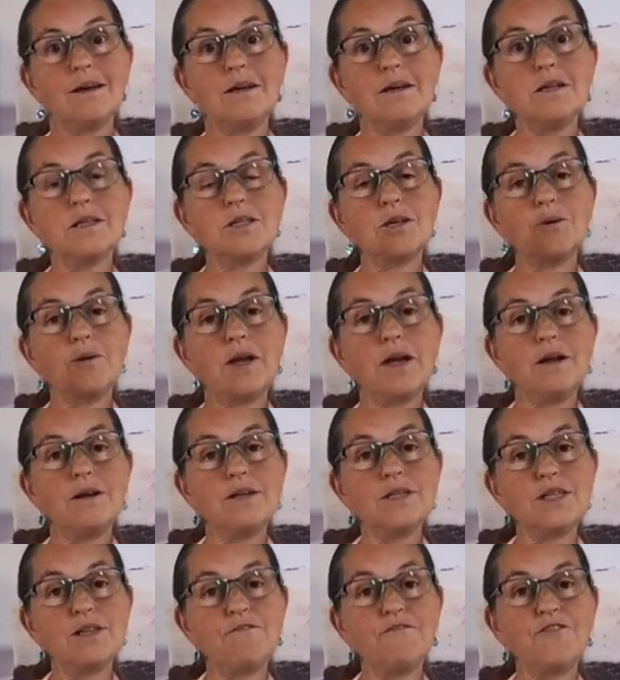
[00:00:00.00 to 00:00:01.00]
So
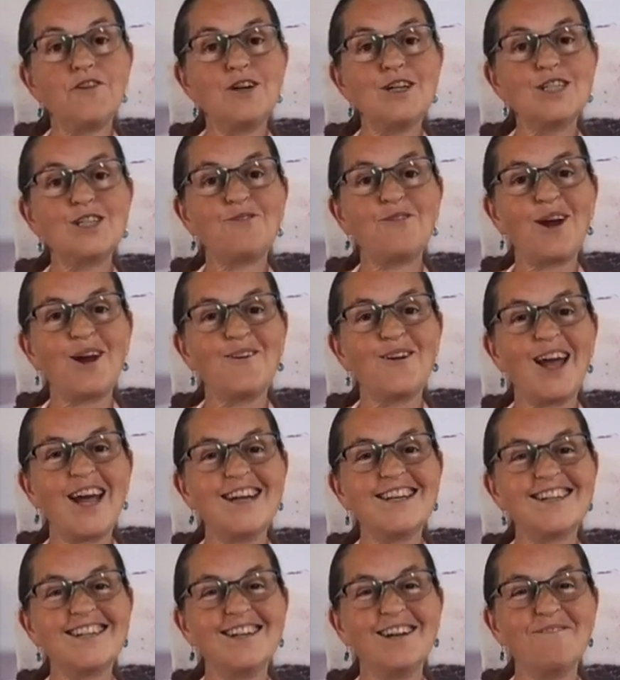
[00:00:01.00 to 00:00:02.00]
here's the first
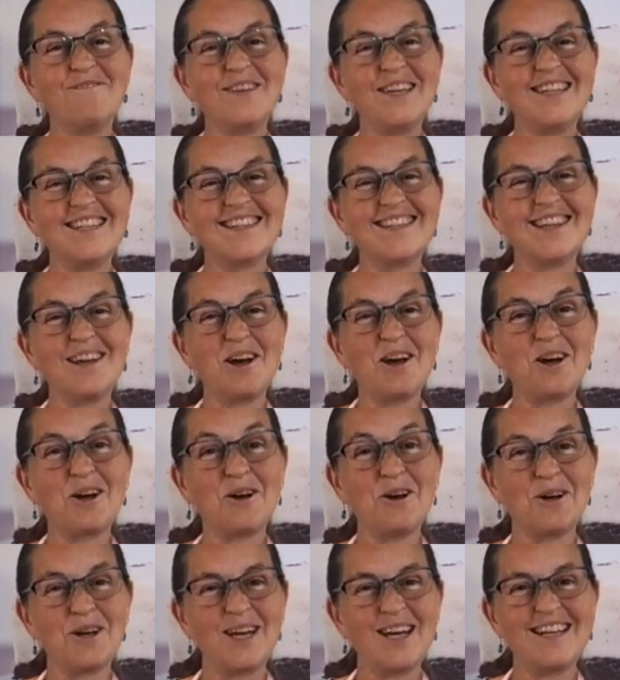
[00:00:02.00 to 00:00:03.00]
variation of these
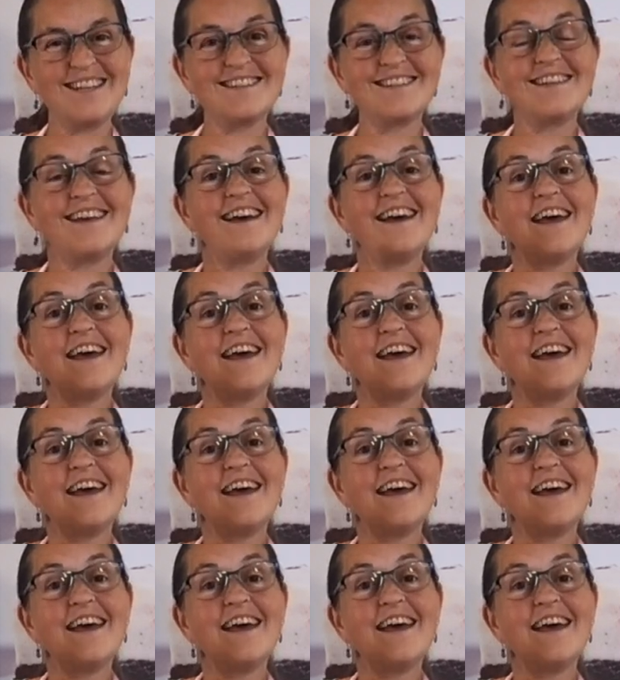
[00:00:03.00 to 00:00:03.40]
cookies.